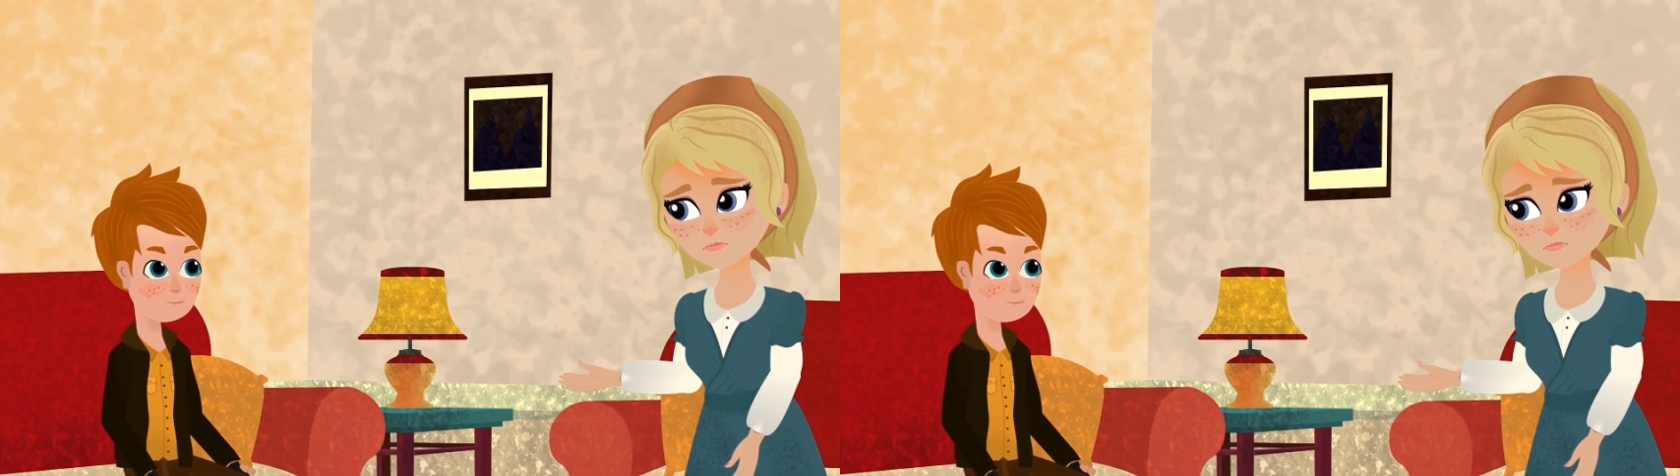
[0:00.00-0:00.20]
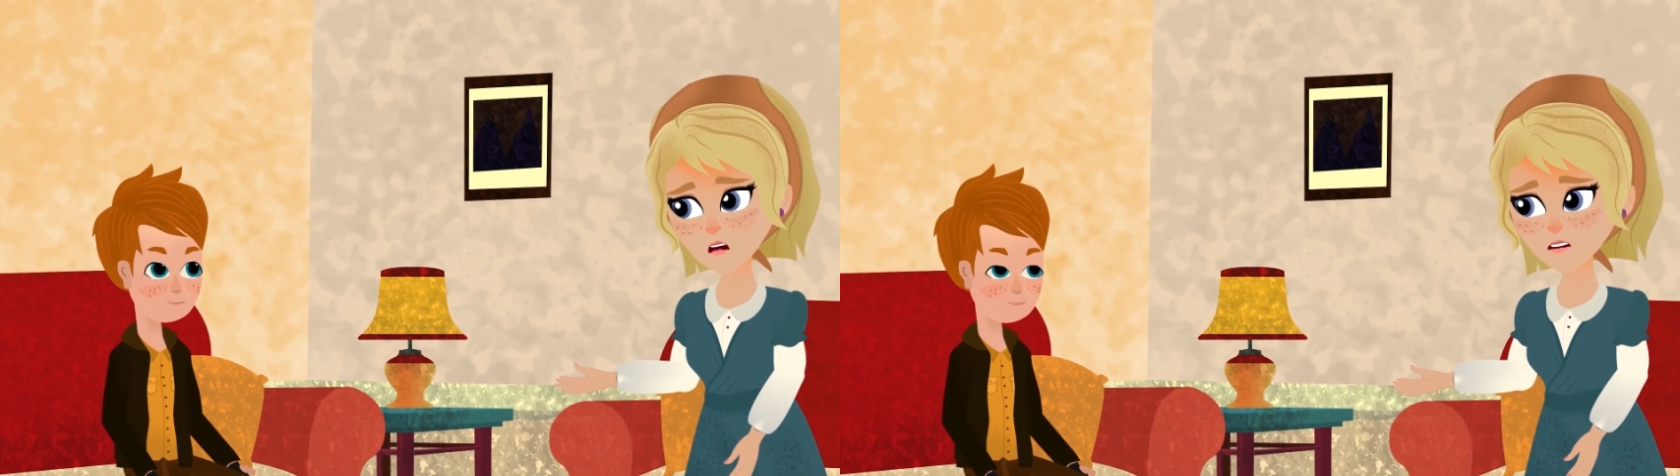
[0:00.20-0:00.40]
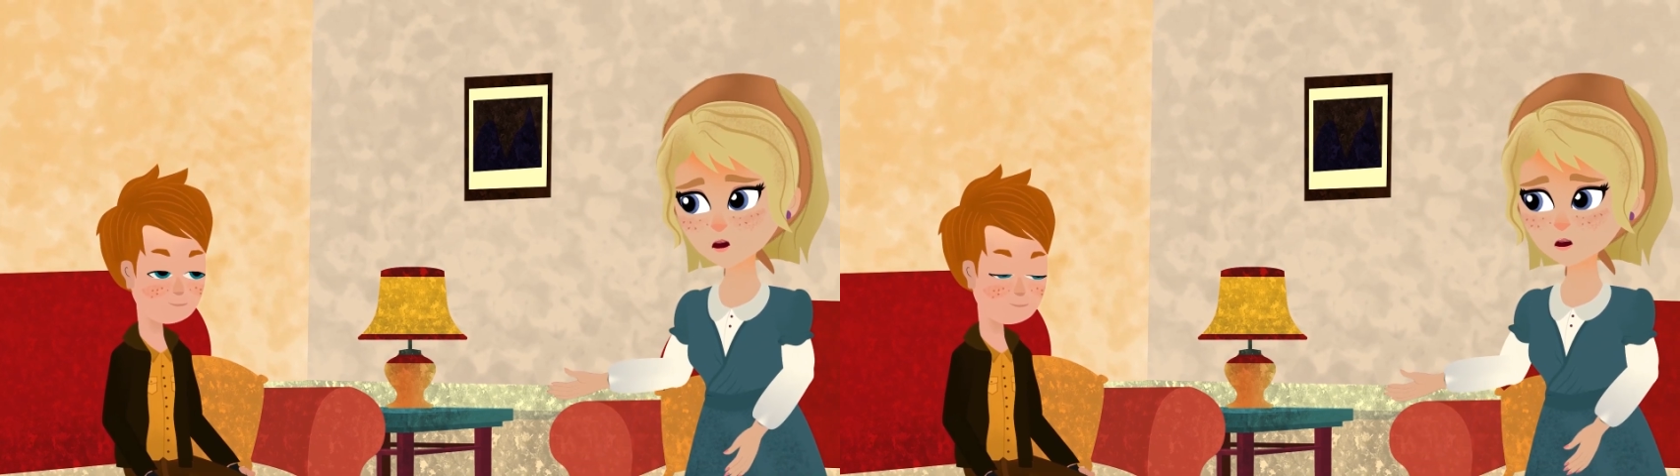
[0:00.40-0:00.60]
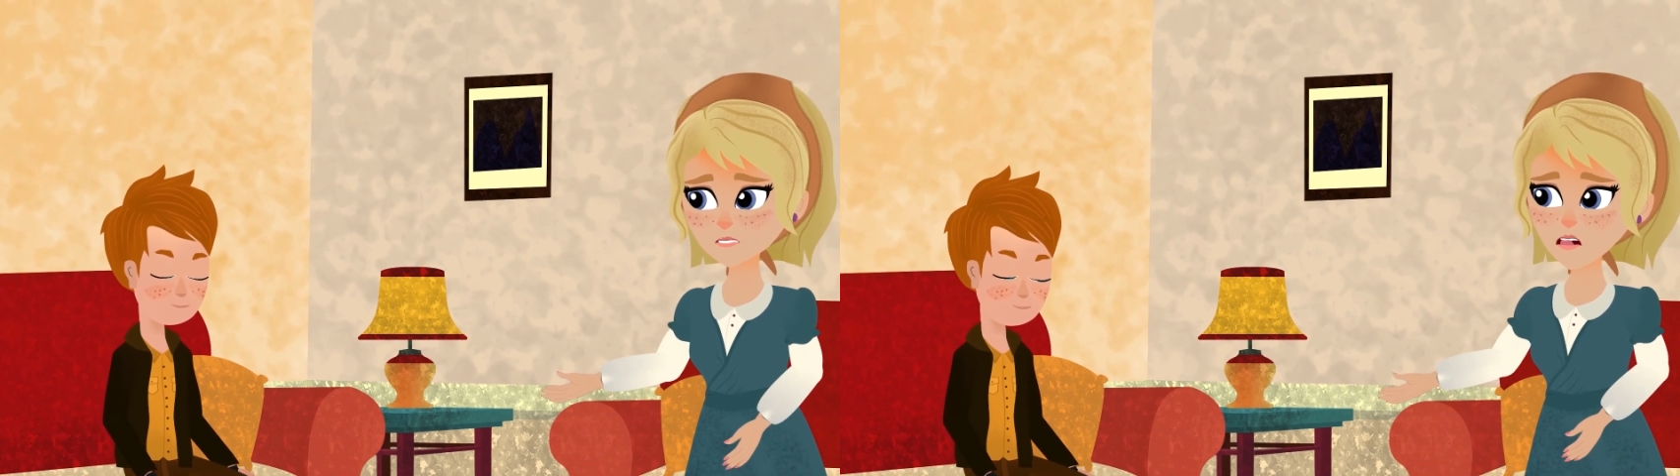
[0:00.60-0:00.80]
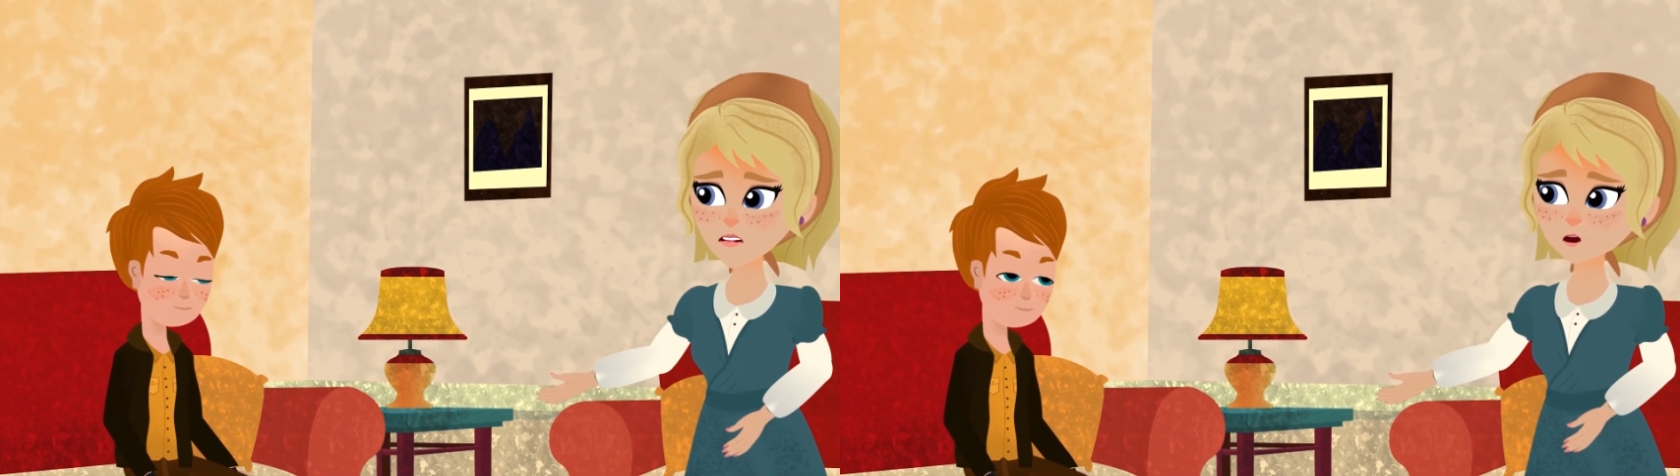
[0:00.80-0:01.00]
Can you take
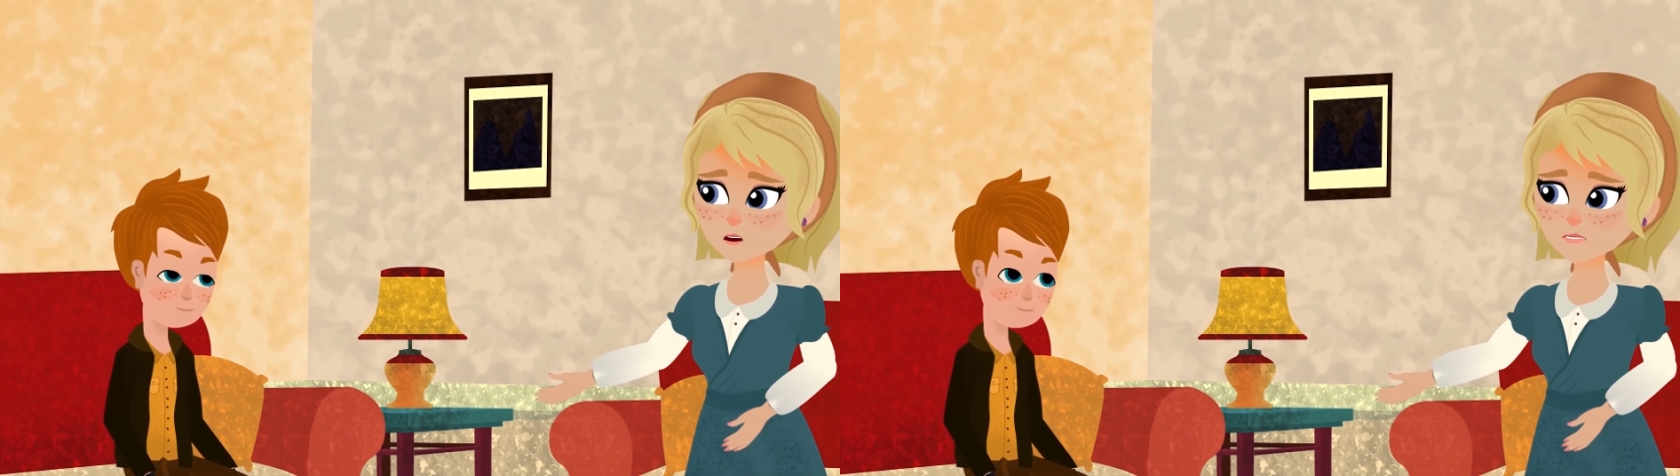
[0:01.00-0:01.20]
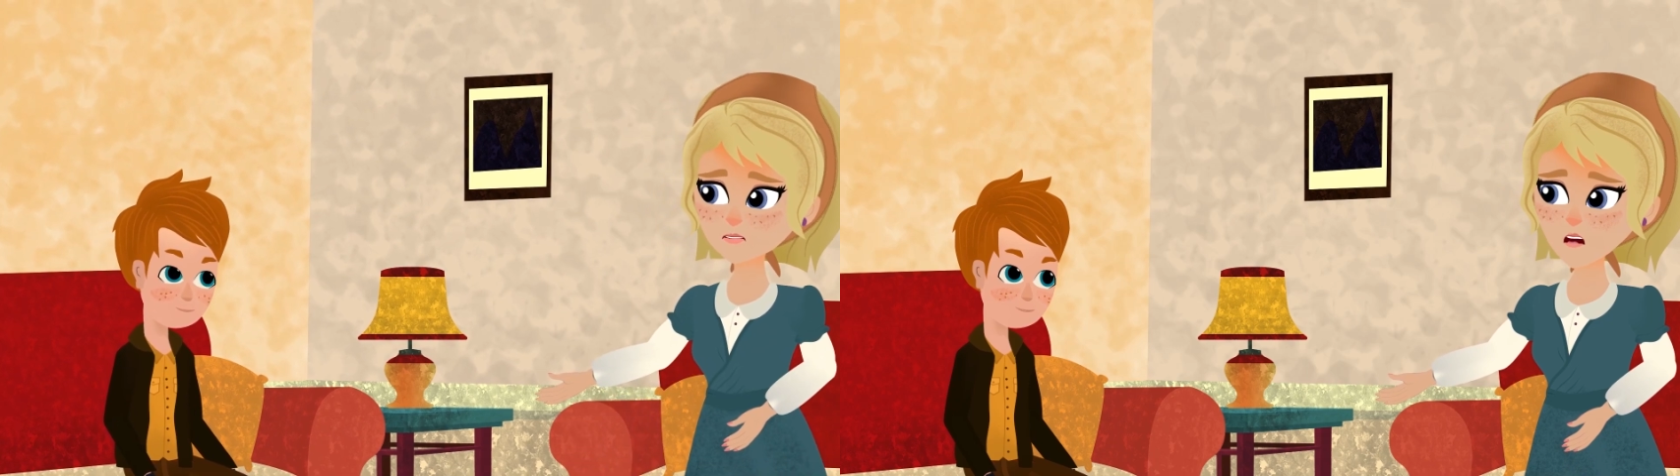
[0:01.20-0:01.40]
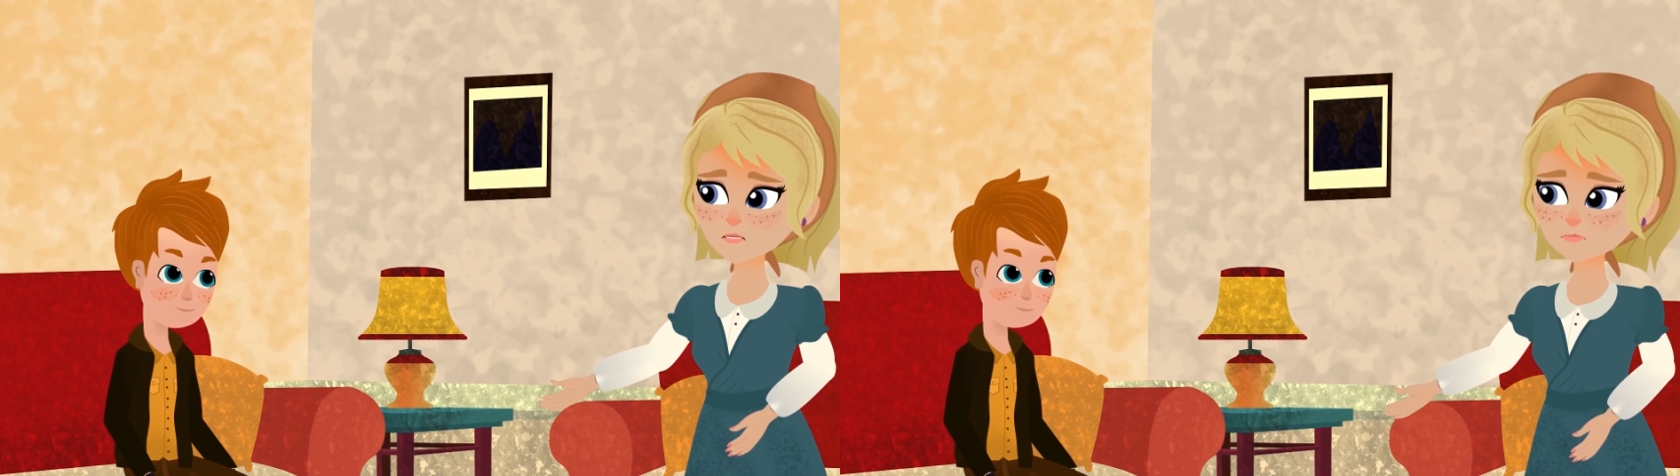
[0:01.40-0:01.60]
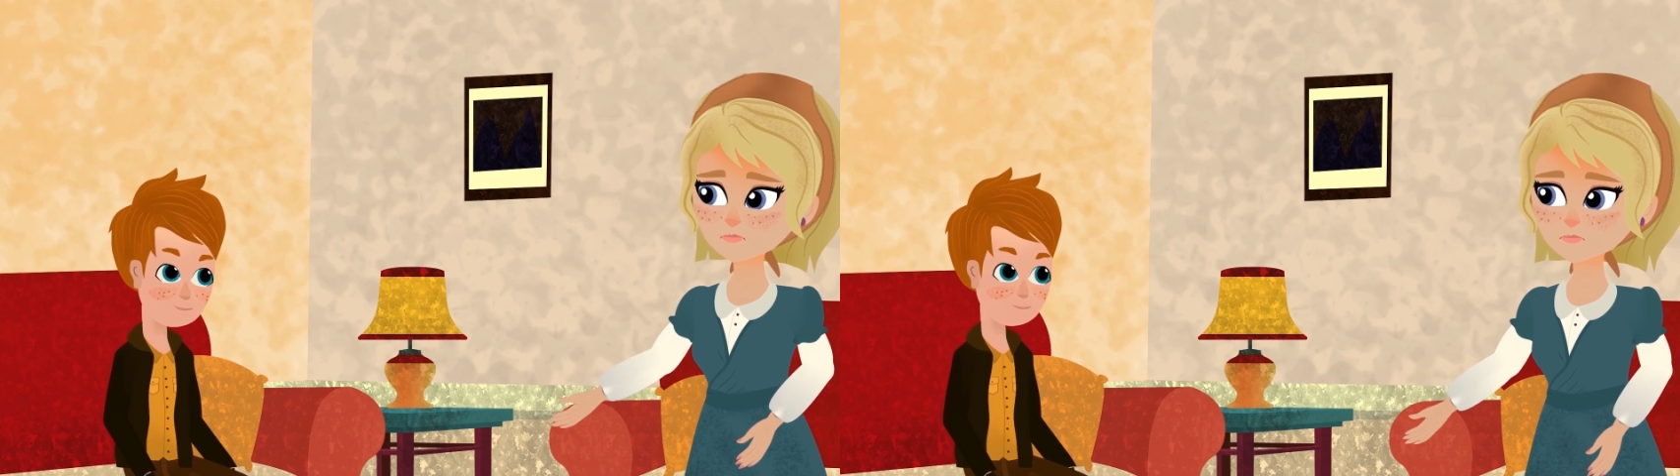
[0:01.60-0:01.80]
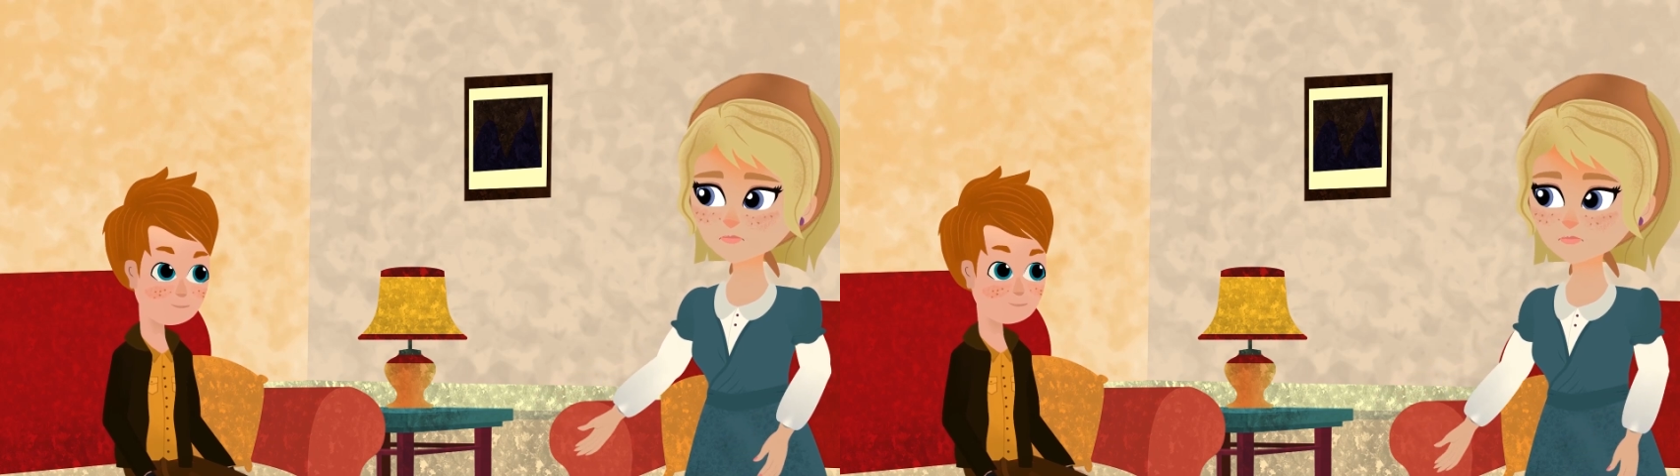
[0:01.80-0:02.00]
care of cooking?"
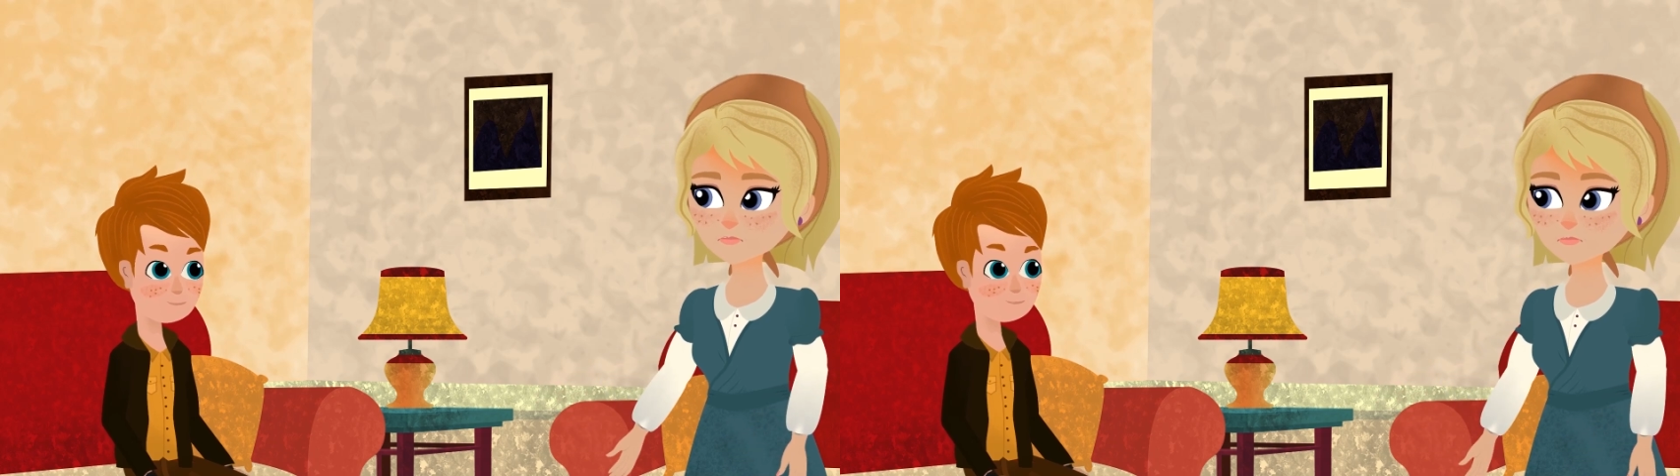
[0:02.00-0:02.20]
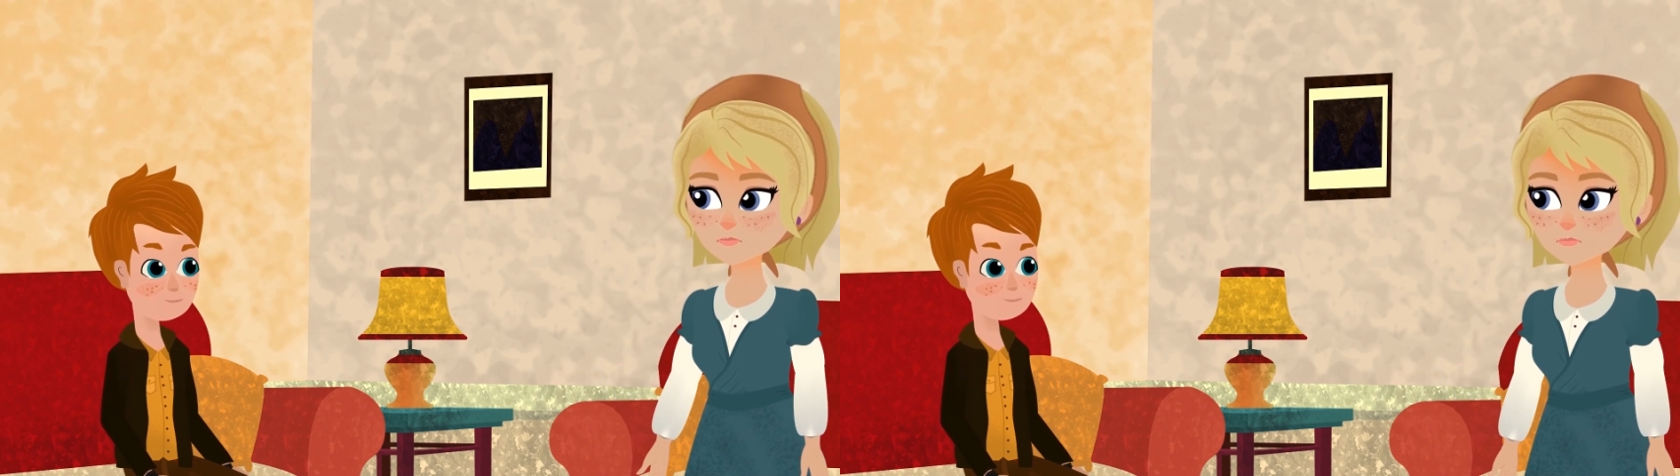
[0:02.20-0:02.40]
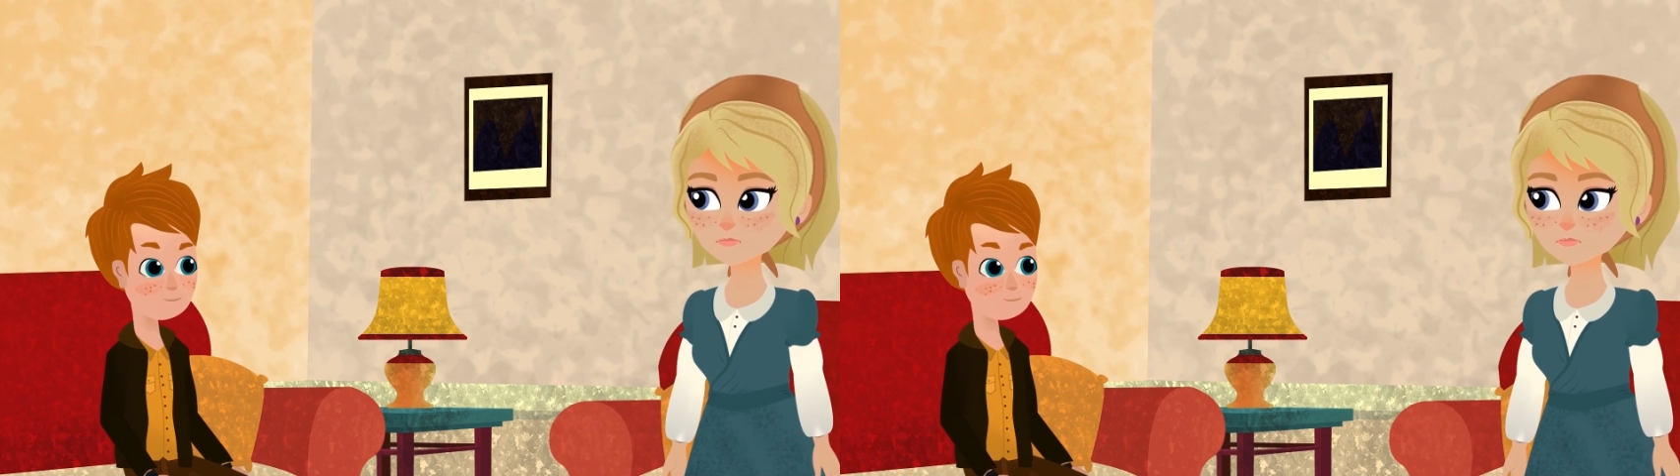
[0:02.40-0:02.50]
I did